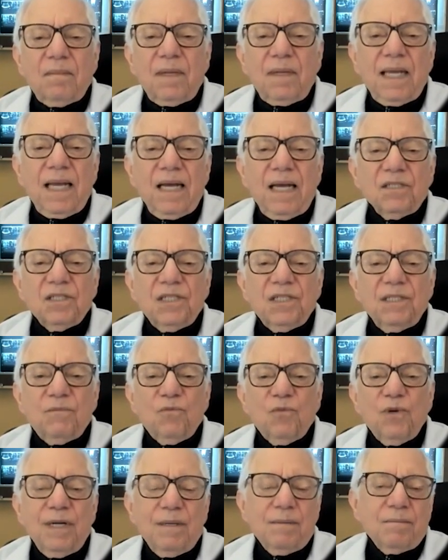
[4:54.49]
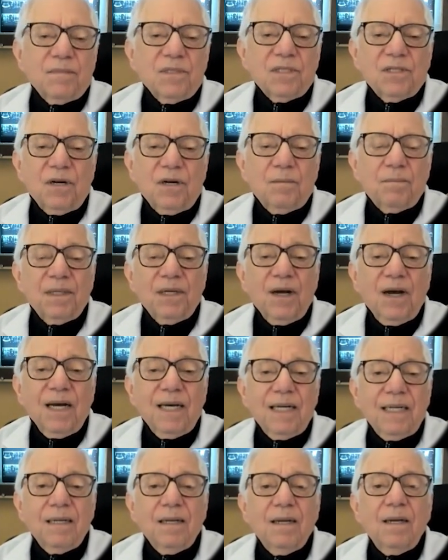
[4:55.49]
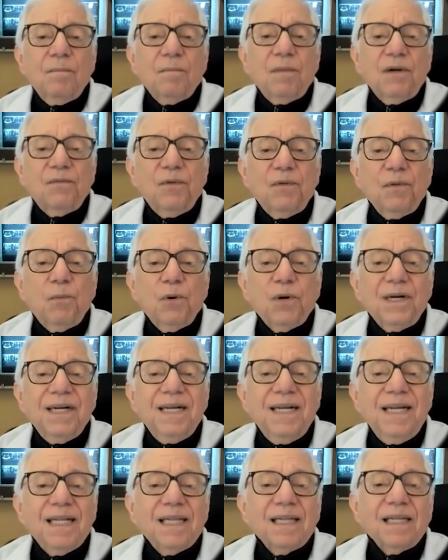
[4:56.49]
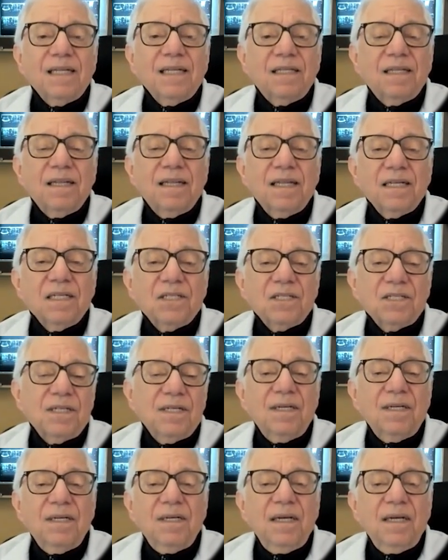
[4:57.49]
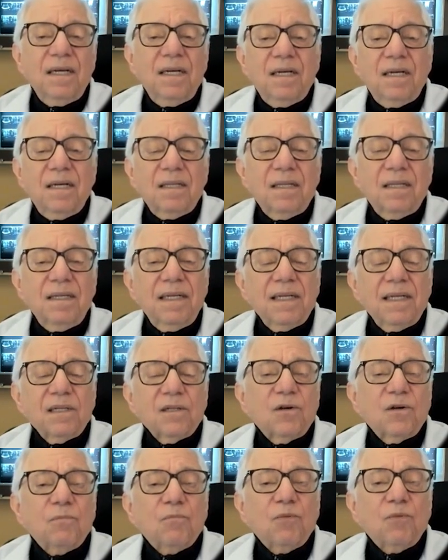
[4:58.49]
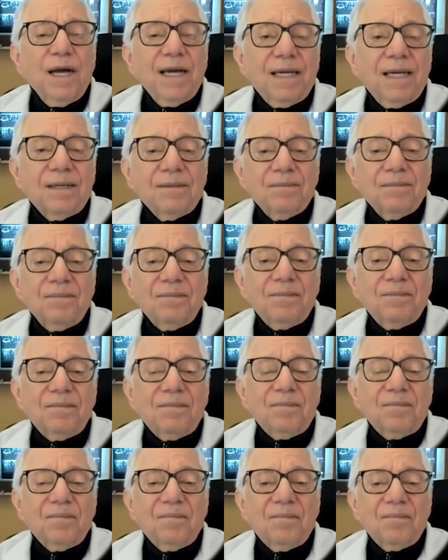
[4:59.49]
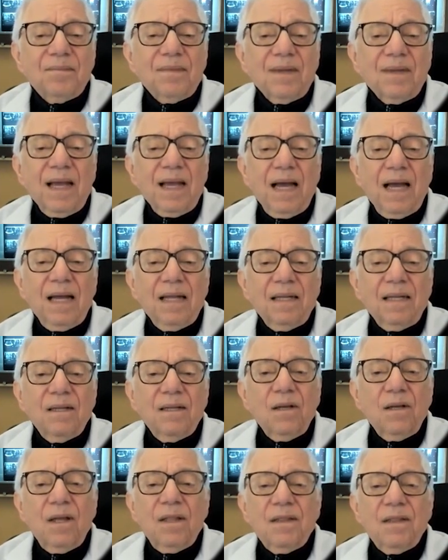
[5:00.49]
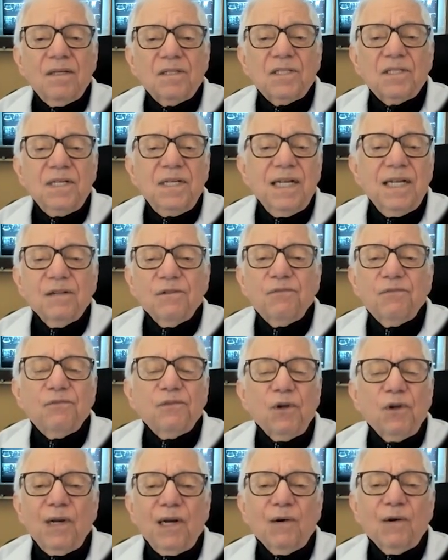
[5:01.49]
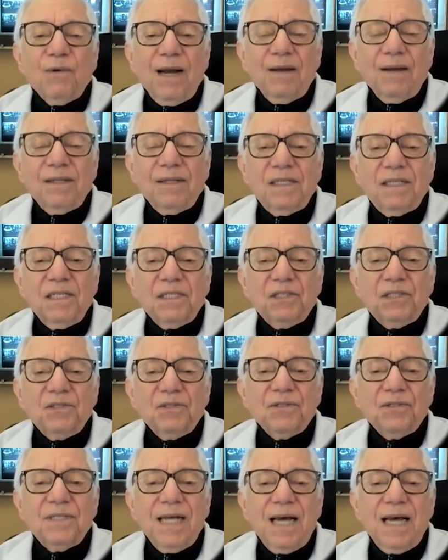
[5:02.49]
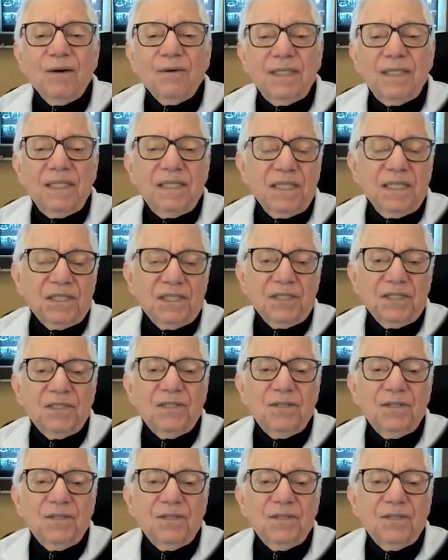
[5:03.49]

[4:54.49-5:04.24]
calcium rims are benign, but if you put a needle into this, the needle could break. And there's a needle floating around the tissues now, in addition